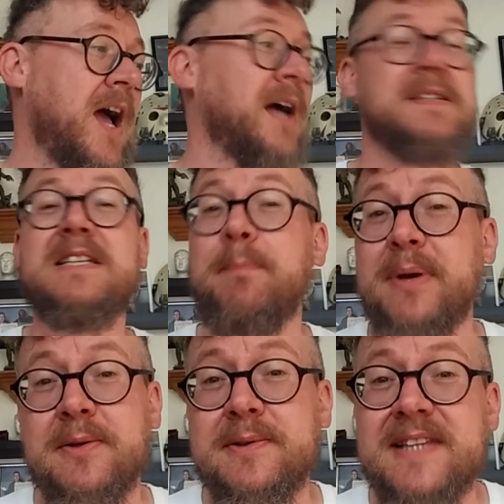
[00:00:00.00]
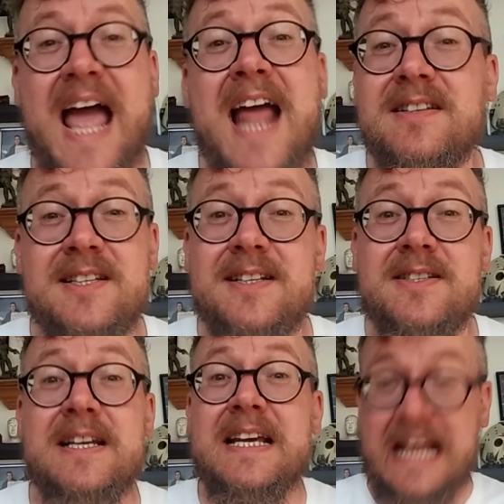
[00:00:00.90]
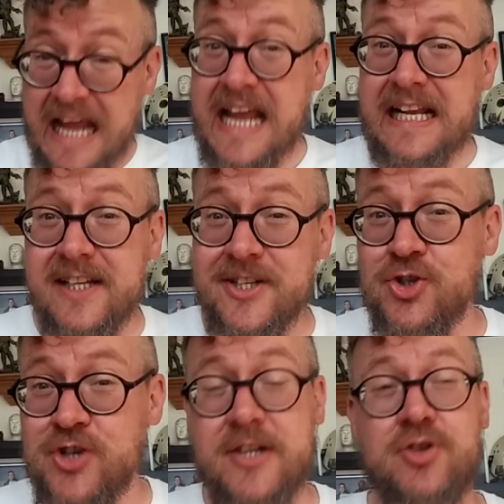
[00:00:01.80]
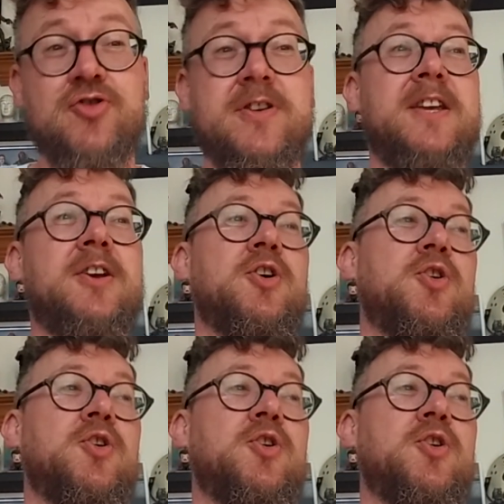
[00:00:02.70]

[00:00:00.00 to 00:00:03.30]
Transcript: a typical landed English gentry